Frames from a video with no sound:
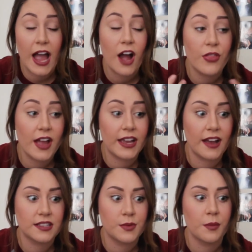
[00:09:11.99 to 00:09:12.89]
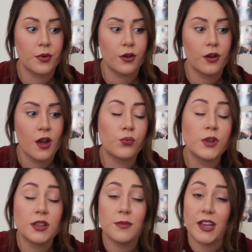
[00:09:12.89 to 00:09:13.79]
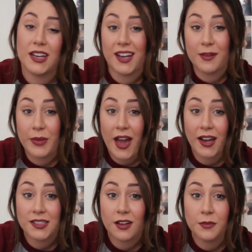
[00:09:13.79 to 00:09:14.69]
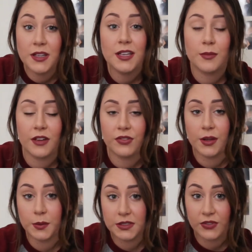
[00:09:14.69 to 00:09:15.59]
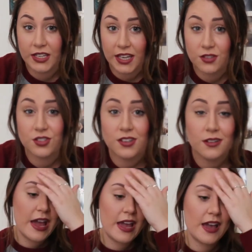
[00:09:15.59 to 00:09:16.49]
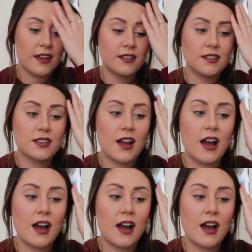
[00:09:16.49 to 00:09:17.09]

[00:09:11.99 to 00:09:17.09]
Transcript: how that cast member really made an impact on me and my family's vacation. And